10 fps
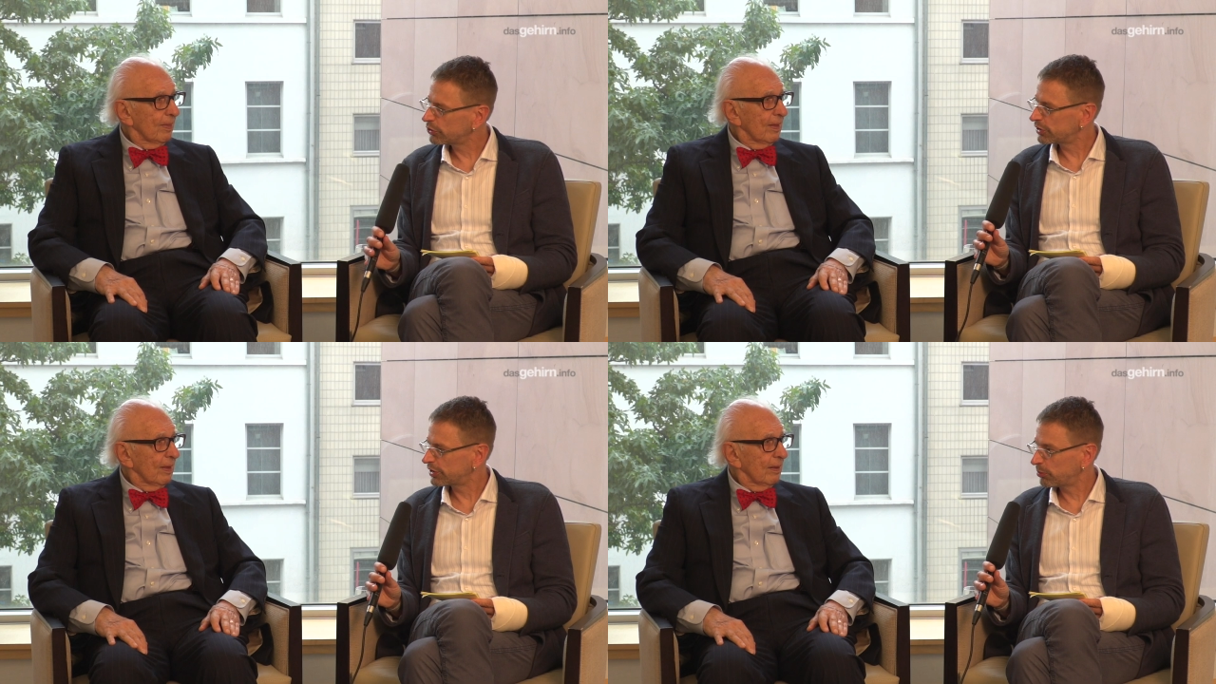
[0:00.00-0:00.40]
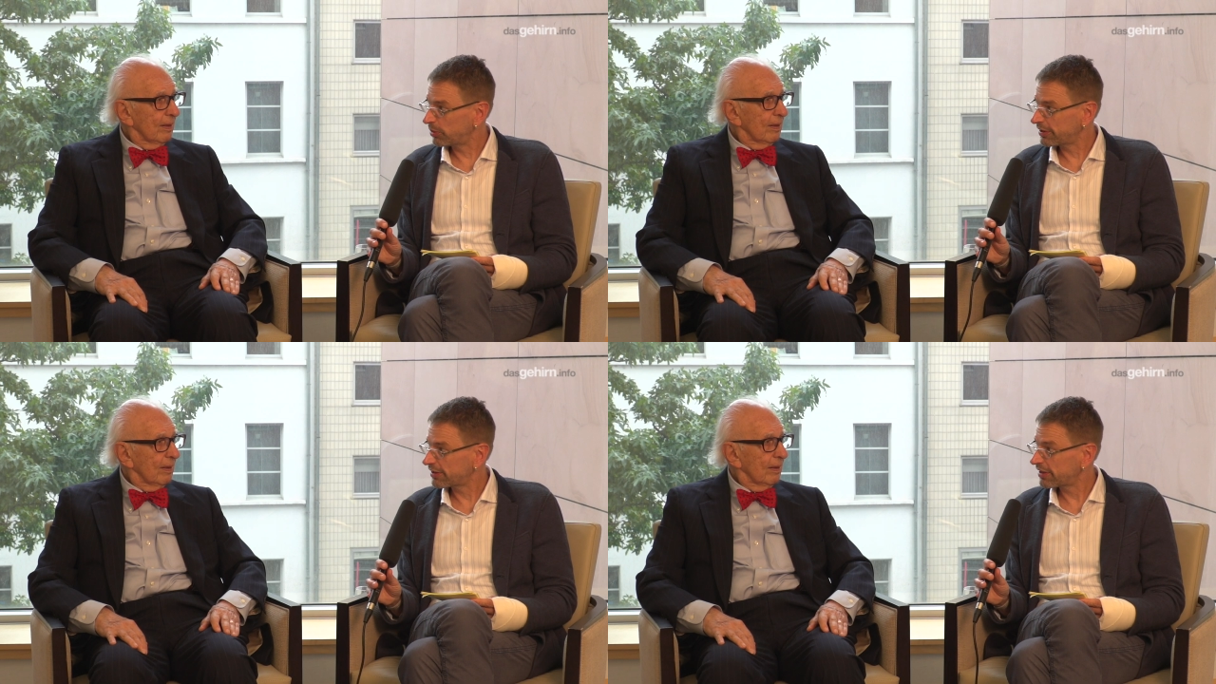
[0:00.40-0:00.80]
Speaker 1: Do you still
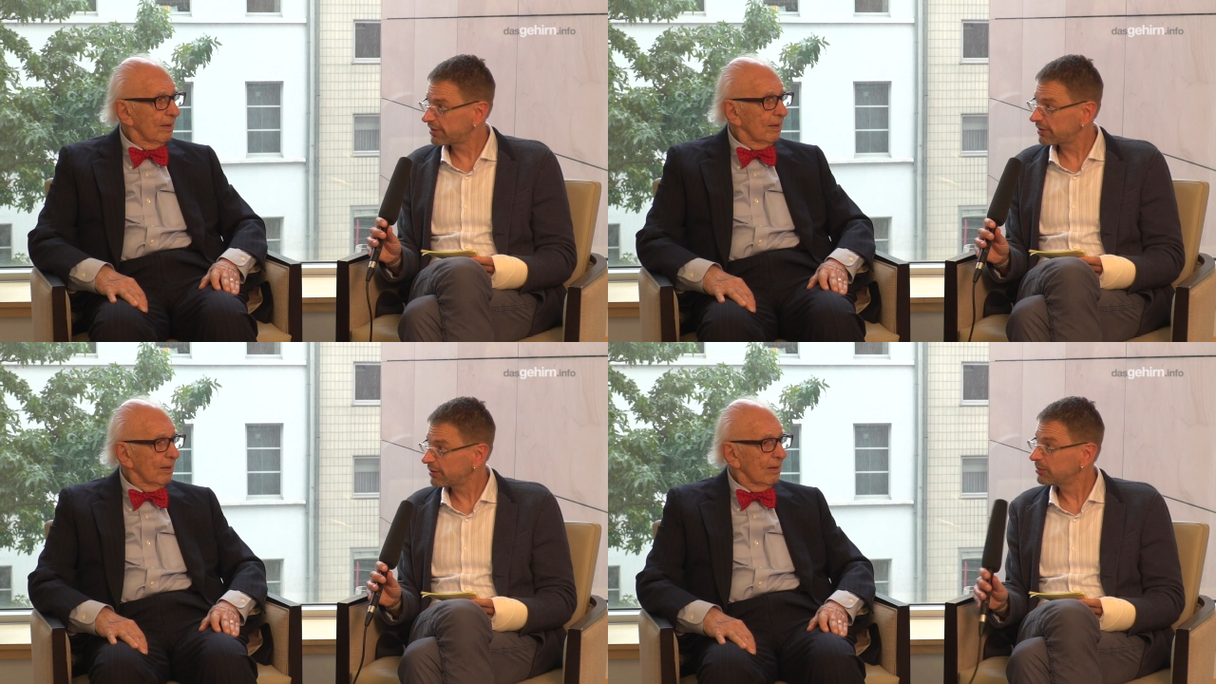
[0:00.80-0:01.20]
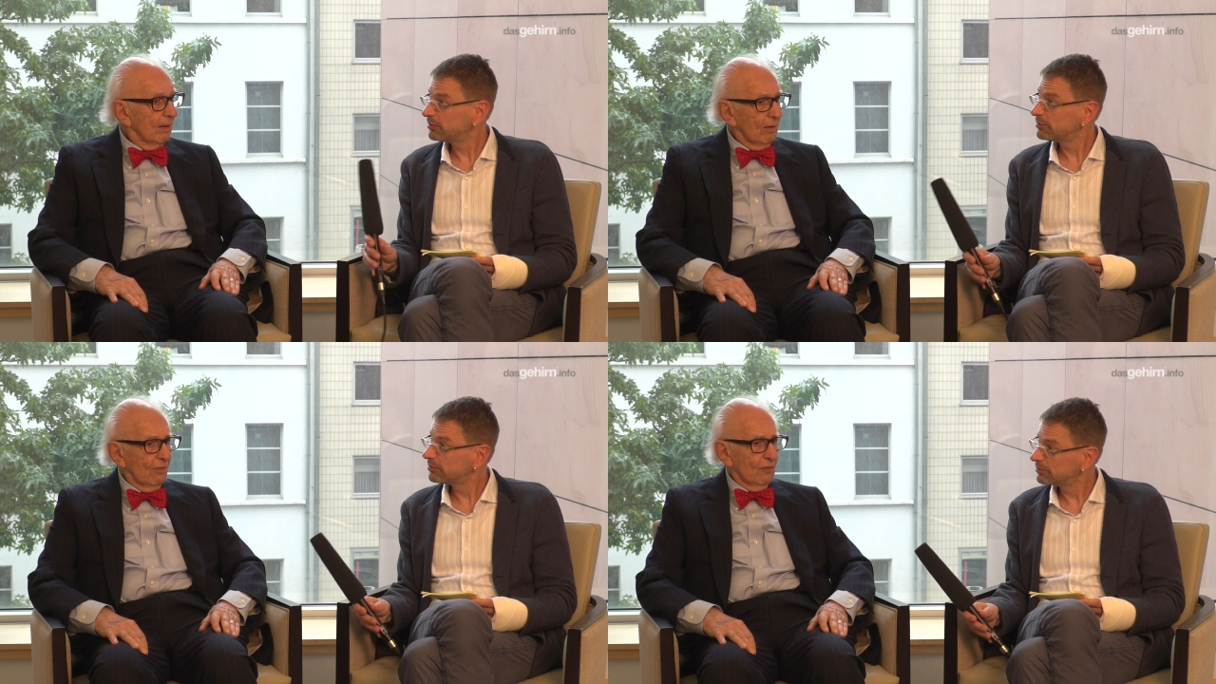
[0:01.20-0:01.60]
play tennis?
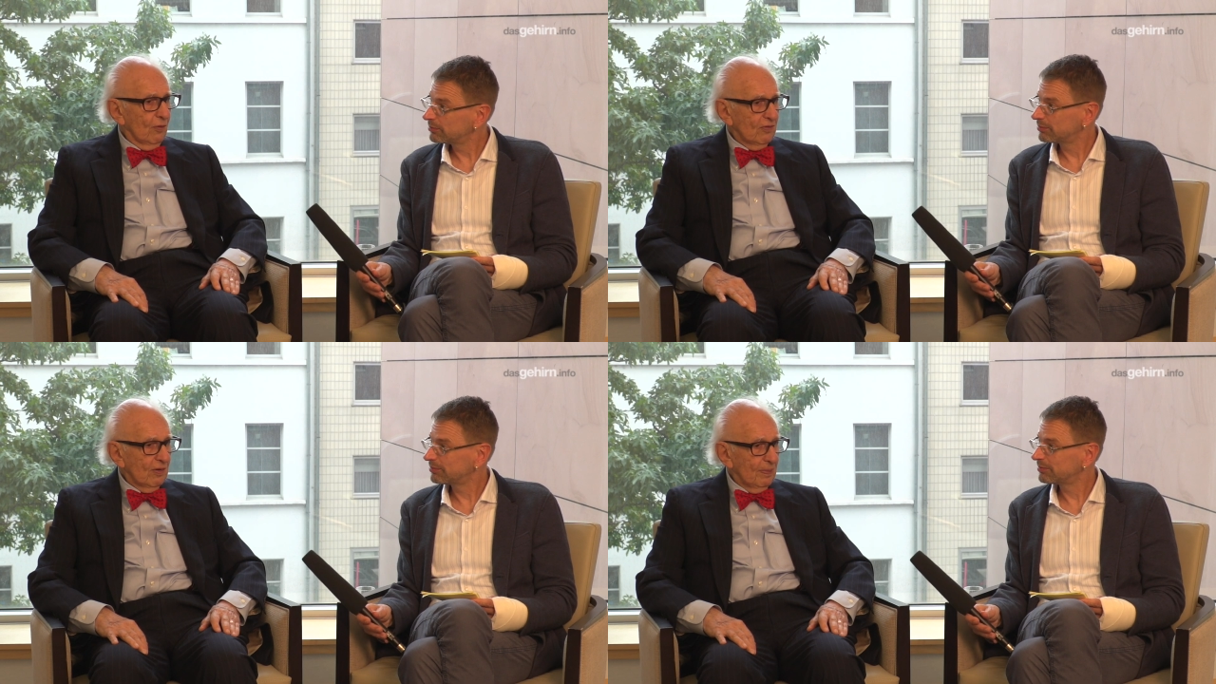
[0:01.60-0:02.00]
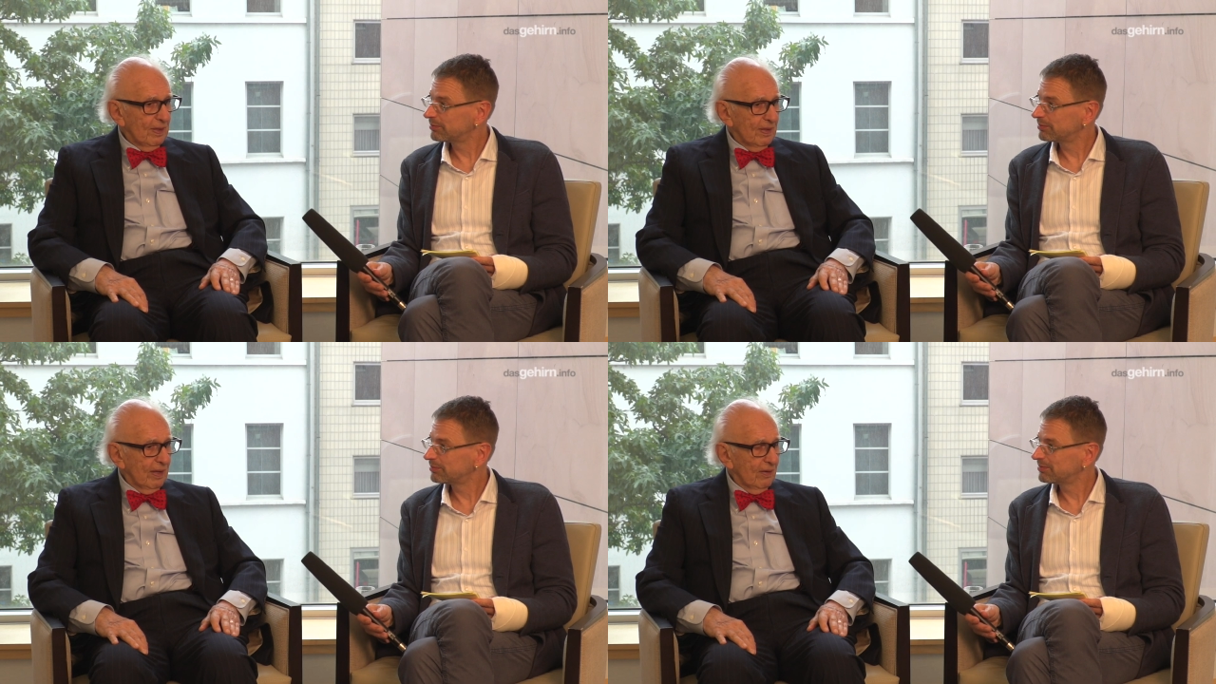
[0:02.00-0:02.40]
Speaker 2: Of course I
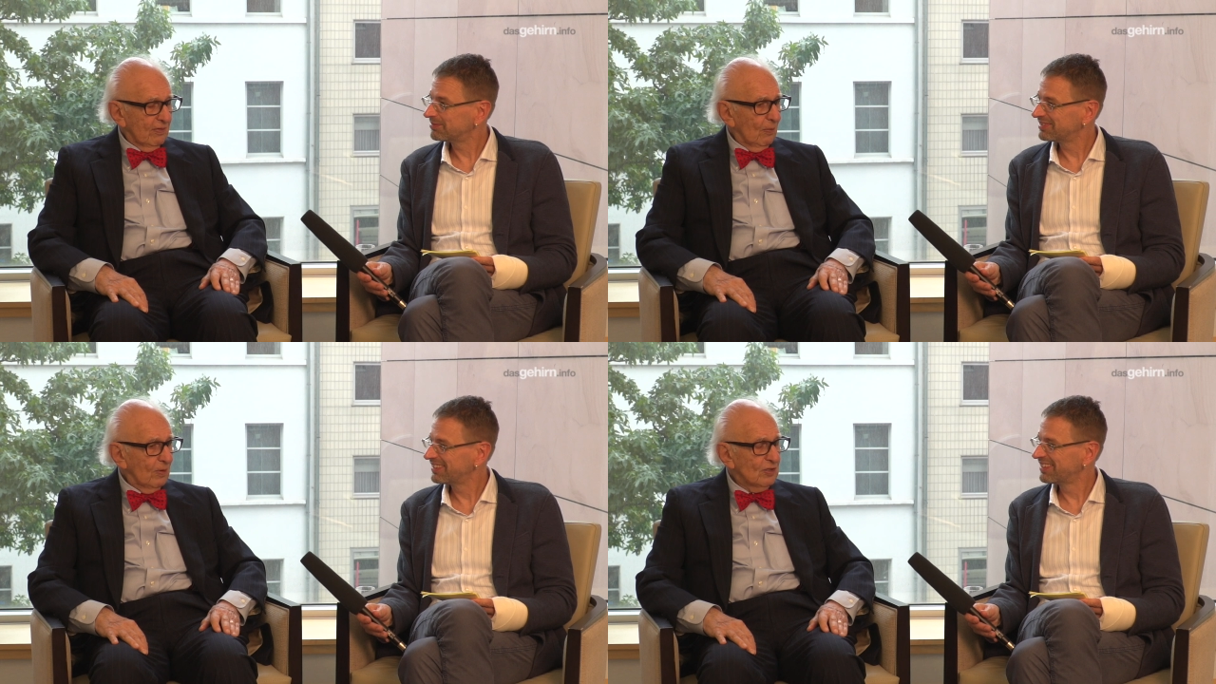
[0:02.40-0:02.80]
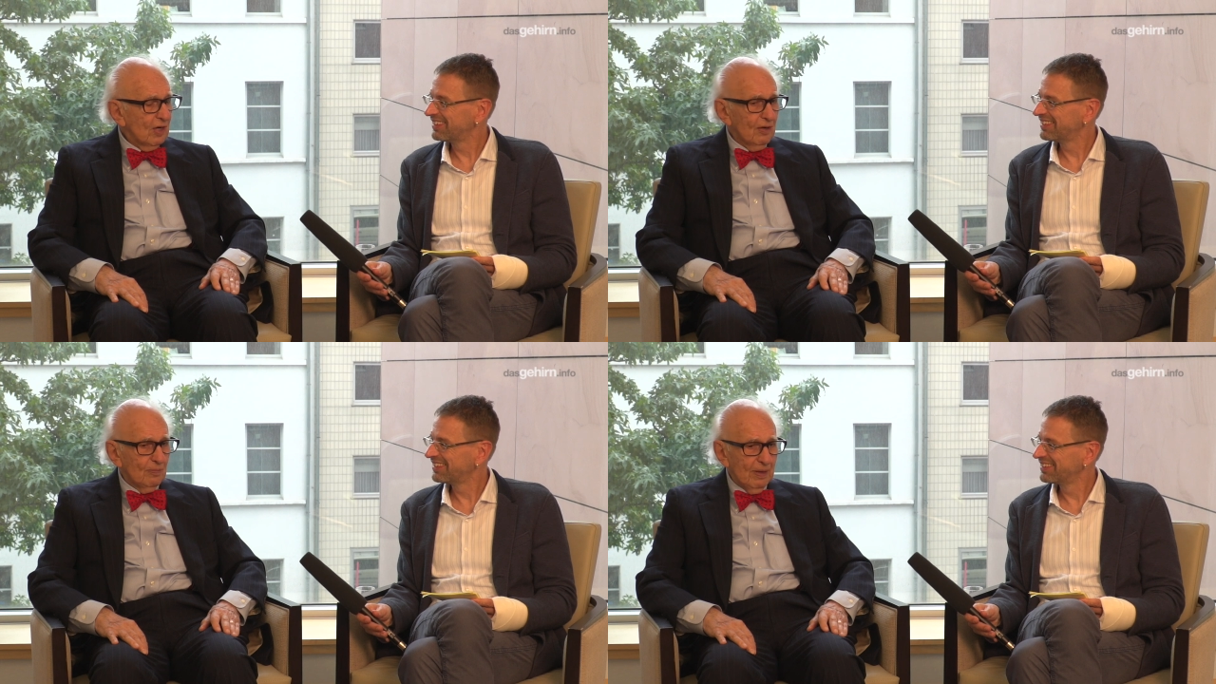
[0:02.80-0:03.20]
play tennis. I wish
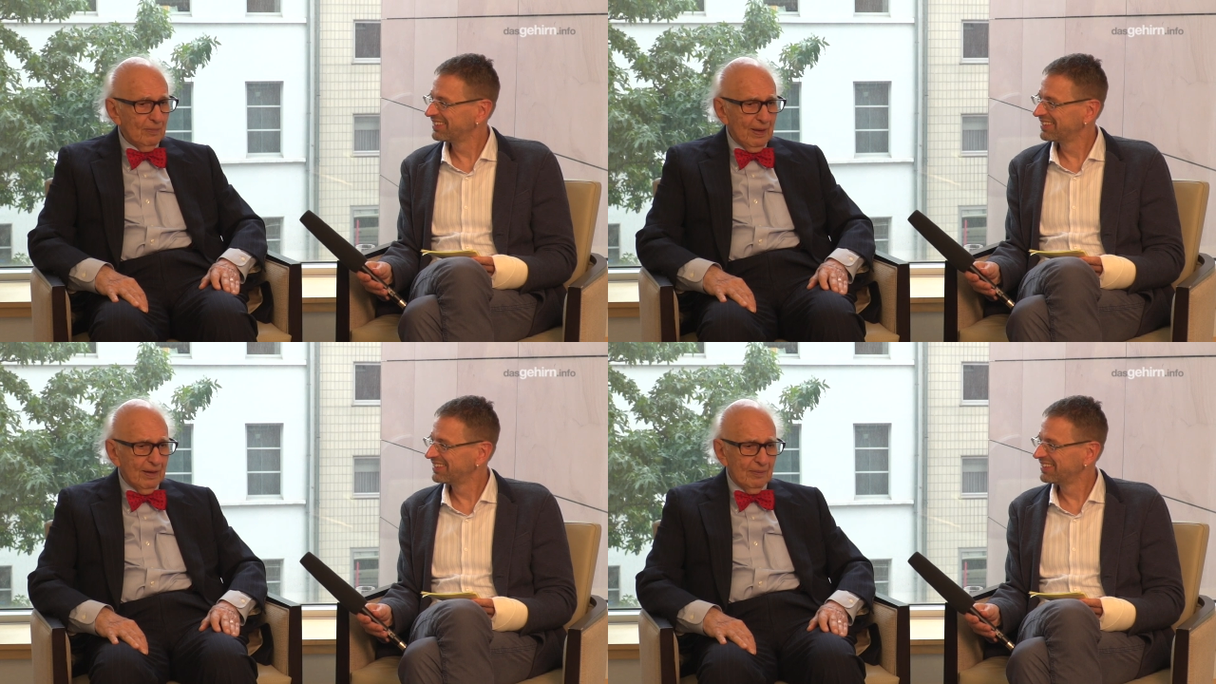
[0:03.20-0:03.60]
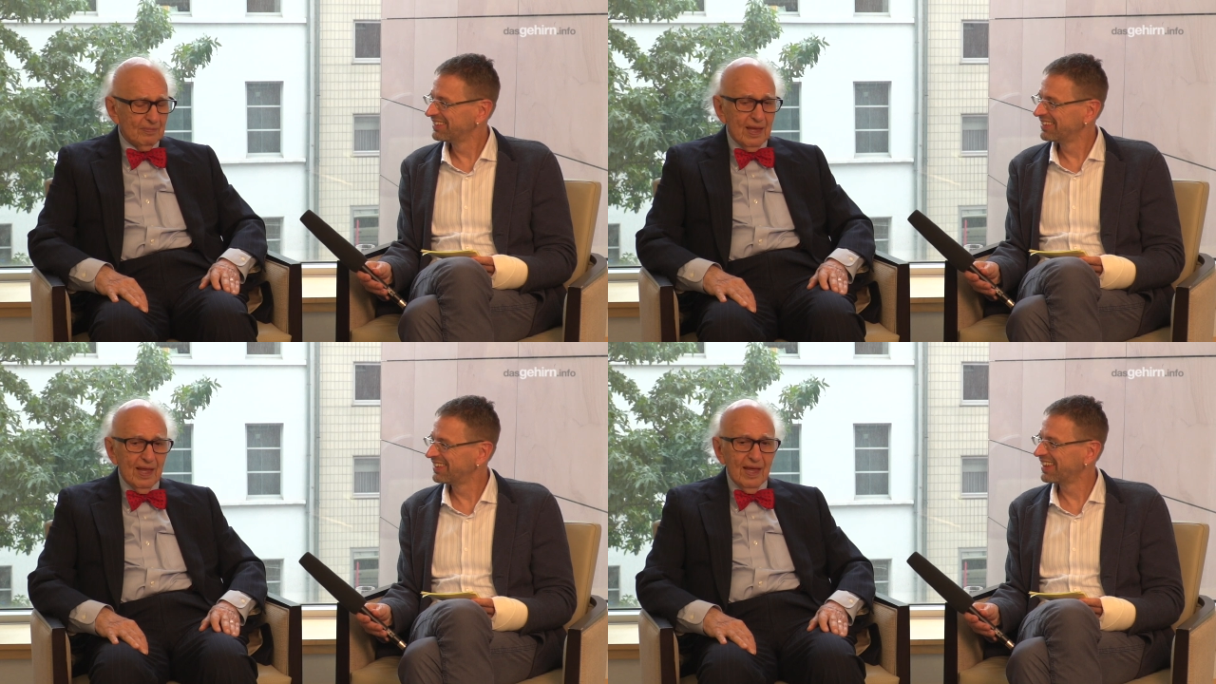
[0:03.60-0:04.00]
I could play better.